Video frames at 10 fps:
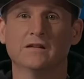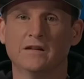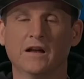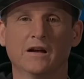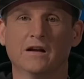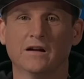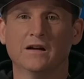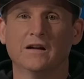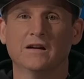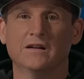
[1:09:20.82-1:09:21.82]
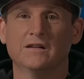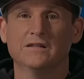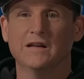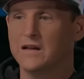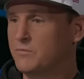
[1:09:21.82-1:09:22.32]
get dirty yeah. as a kid. No.
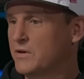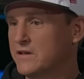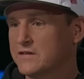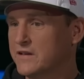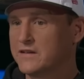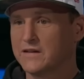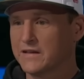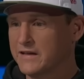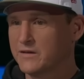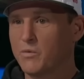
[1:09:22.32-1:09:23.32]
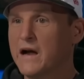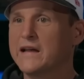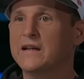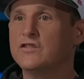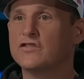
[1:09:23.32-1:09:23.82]
Yeah, but it's like like why
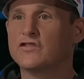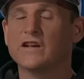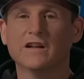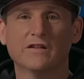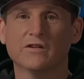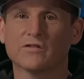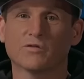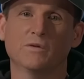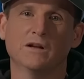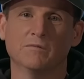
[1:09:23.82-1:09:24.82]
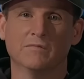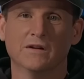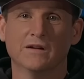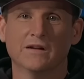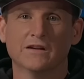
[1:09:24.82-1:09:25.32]
can't you just get in there and swim?
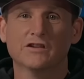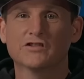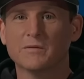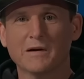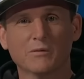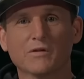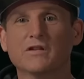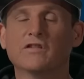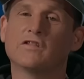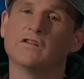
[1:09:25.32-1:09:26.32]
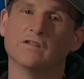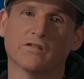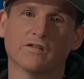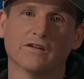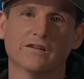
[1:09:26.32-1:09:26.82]
because you come out with a
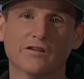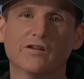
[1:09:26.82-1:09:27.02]
disease. Yeah, you